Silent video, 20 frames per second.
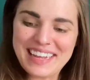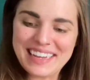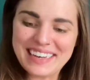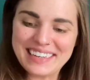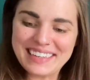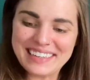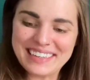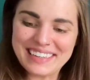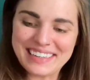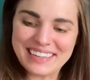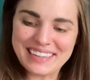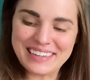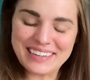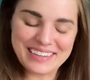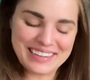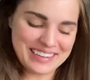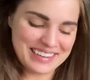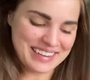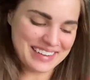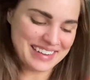And
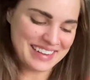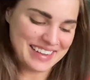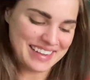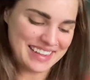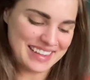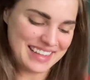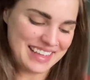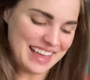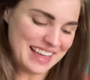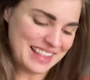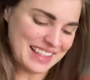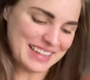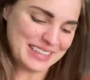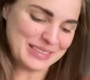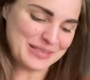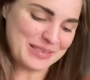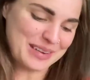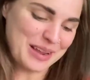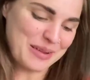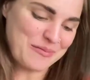yeah, that's
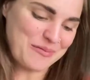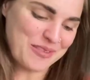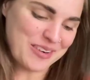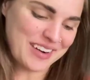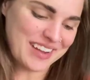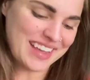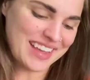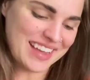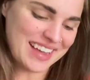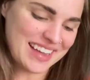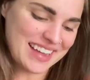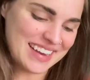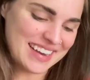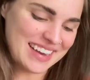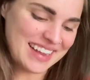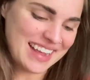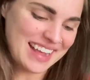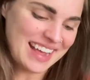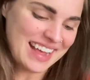what I'm working on.